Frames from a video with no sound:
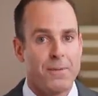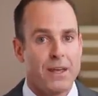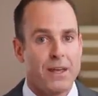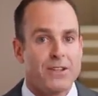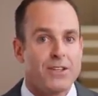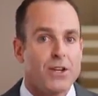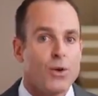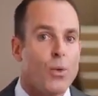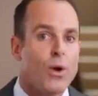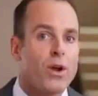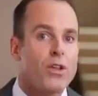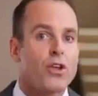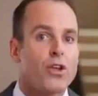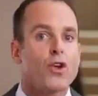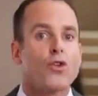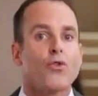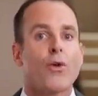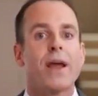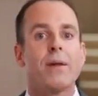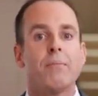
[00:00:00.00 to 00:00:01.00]
See, one of the
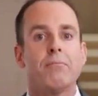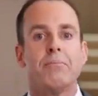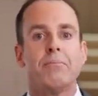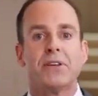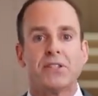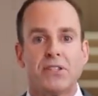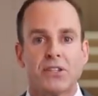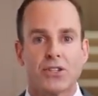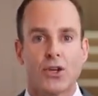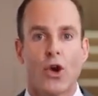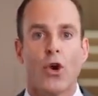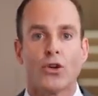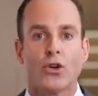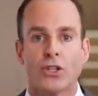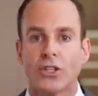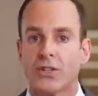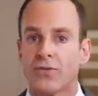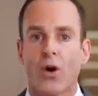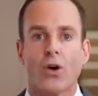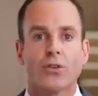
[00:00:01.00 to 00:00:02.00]
great business
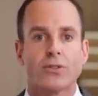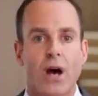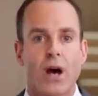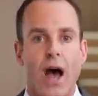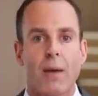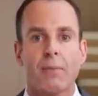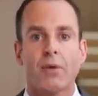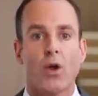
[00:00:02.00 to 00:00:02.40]
coaches of all time